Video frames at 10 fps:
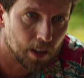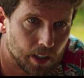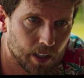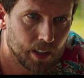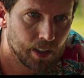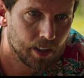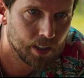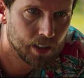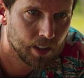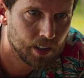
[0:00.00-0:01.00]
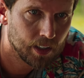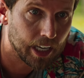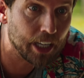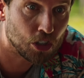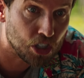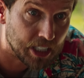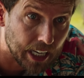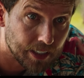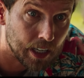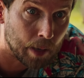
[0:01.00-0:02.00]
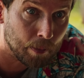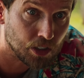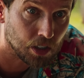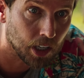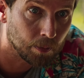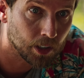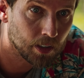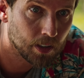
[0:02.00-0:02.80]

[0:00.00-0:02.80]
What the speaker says: Look, it's your destiny, Mr. Gummer.